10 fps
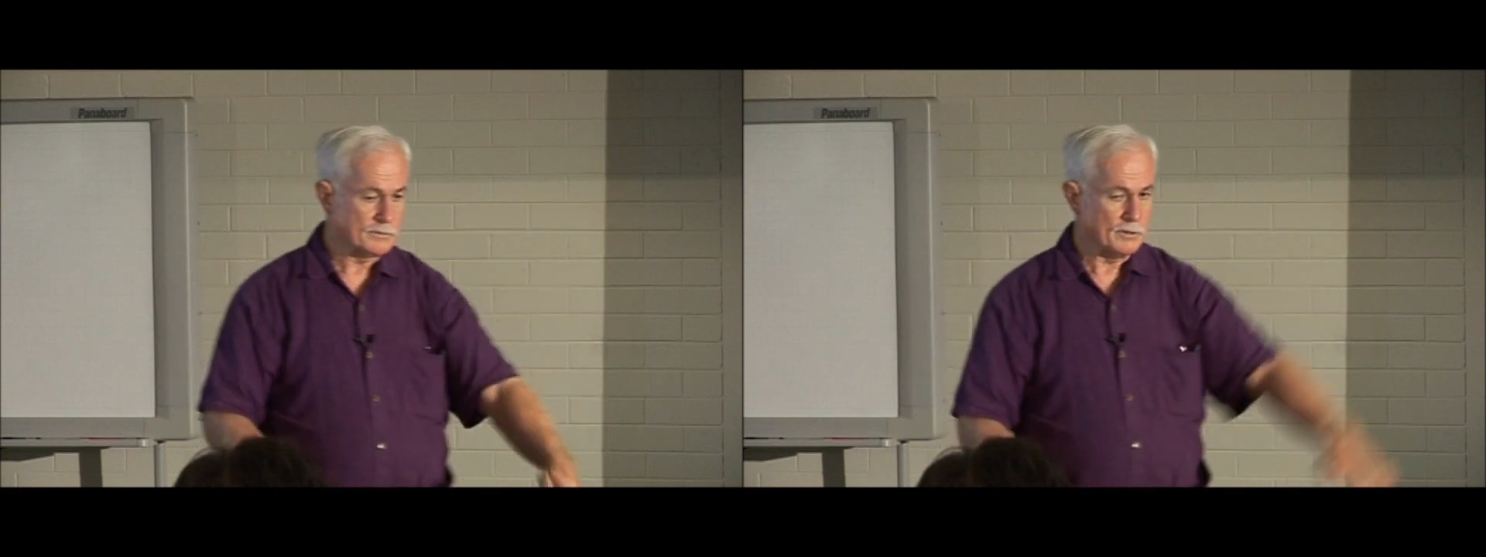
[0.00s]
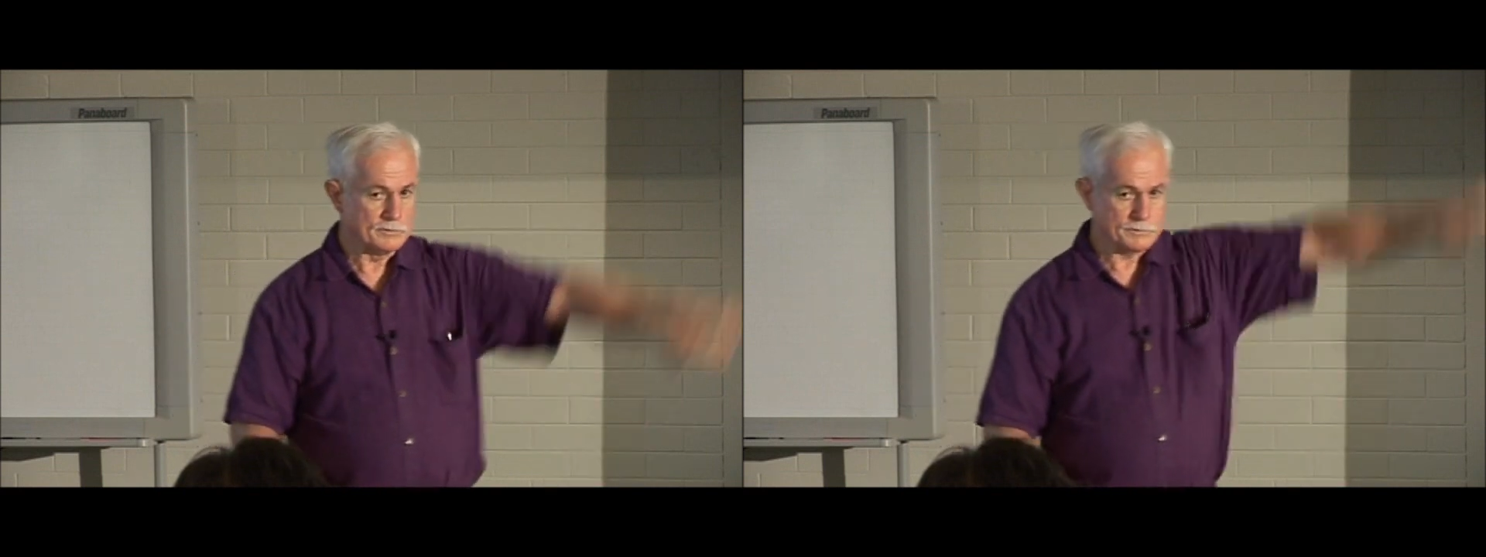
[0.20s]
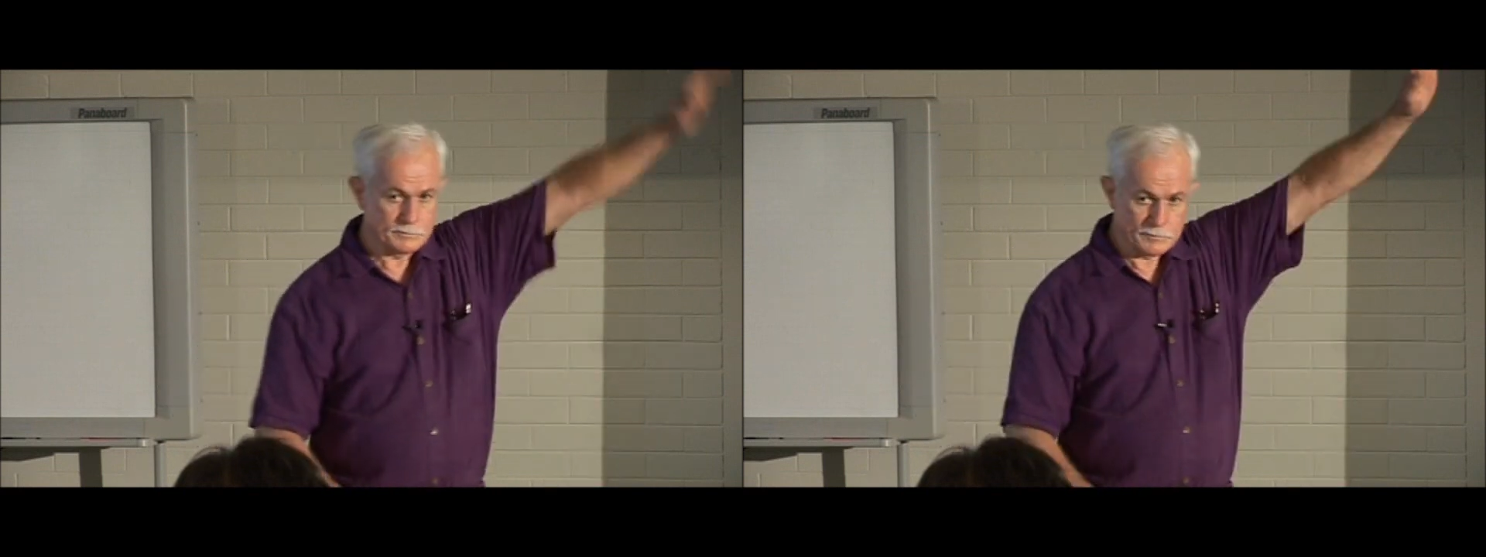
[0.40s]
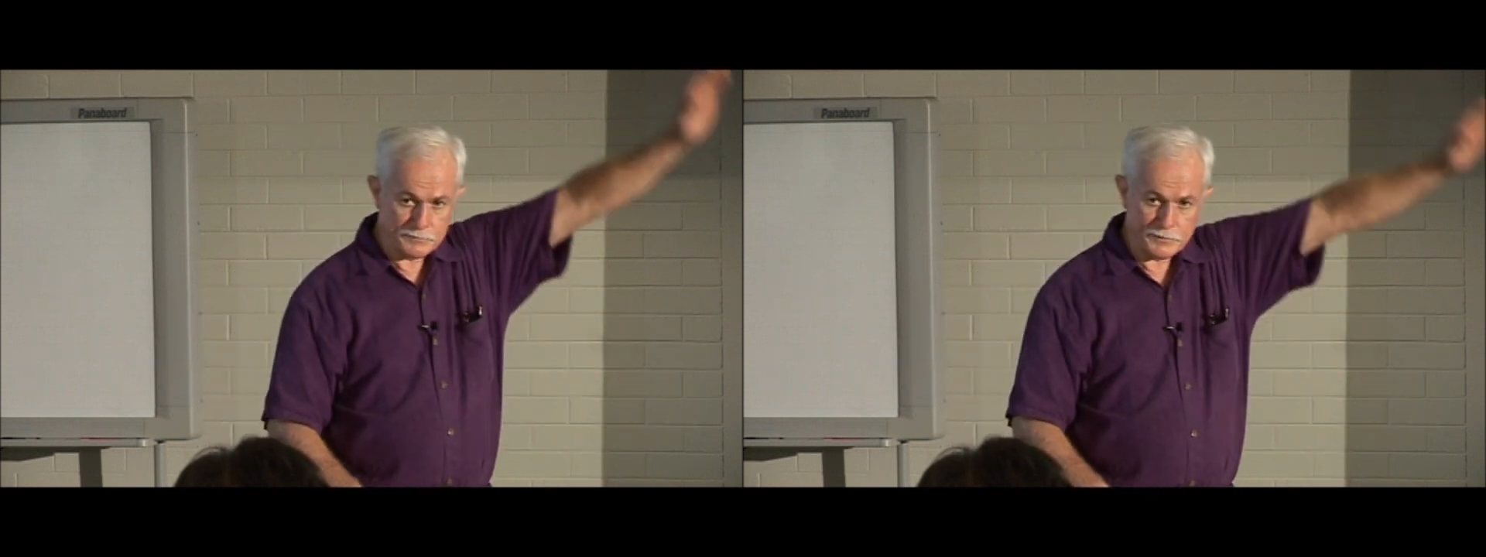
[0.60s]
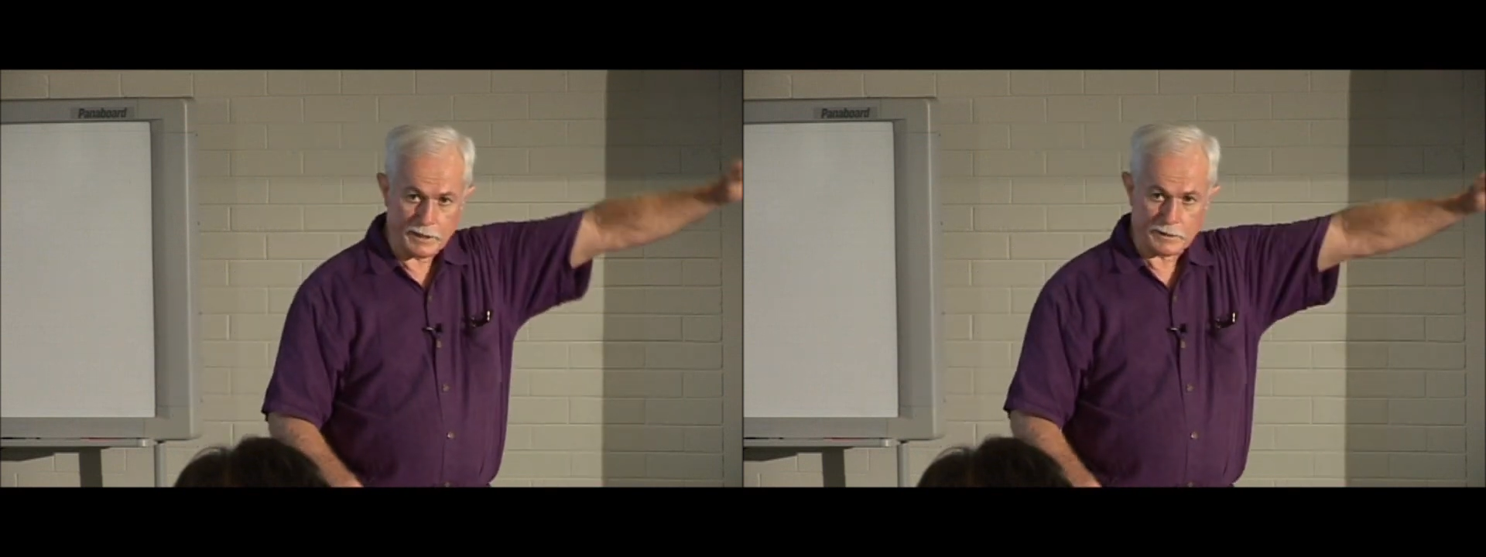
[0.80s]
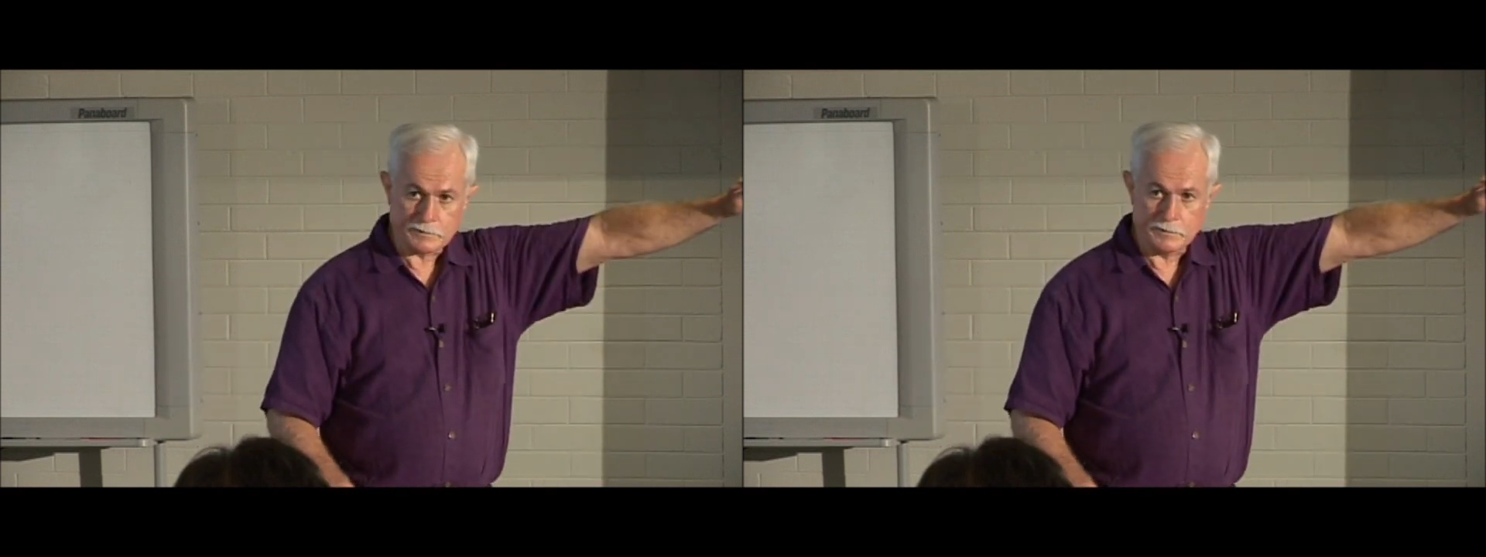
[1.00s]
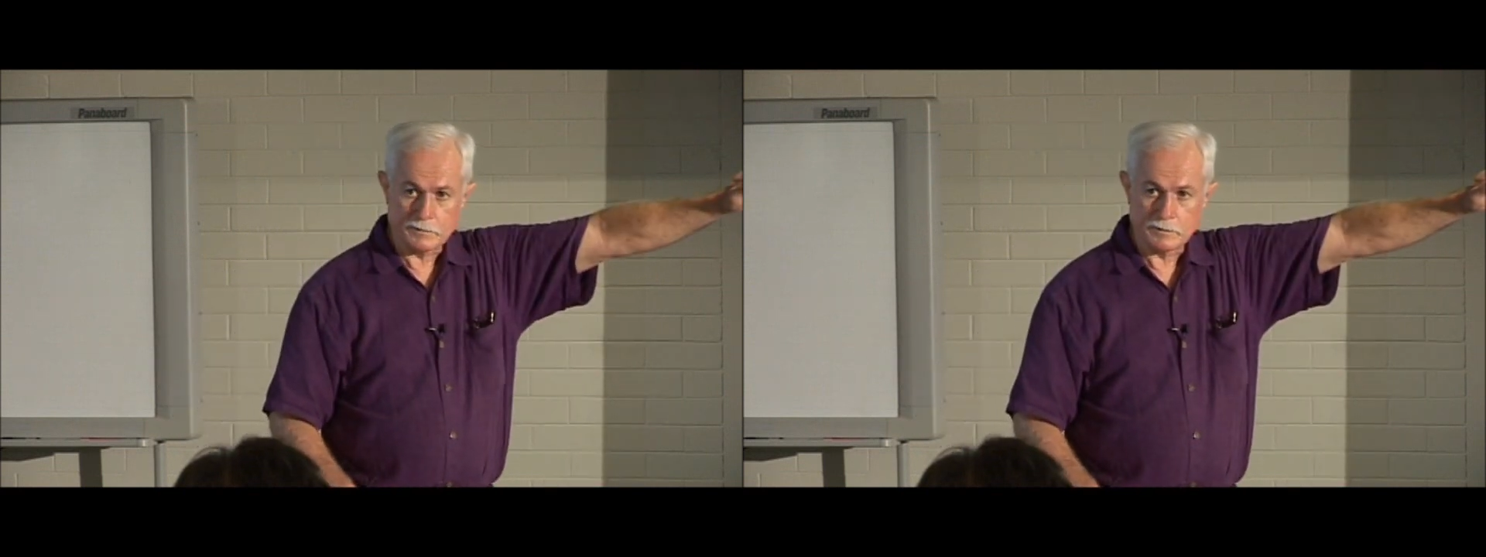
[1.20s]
coaster effect.